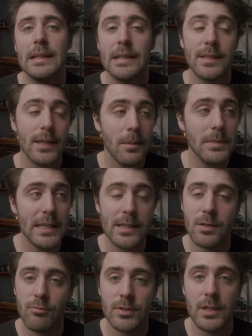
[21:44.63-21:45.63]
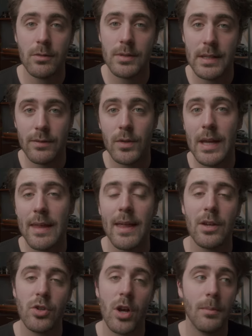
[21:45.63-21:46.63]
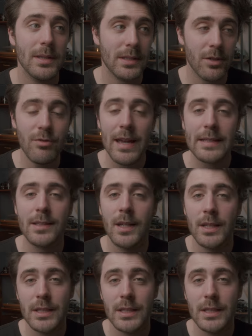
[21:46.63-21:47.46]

some decent results if you get that sharpness correct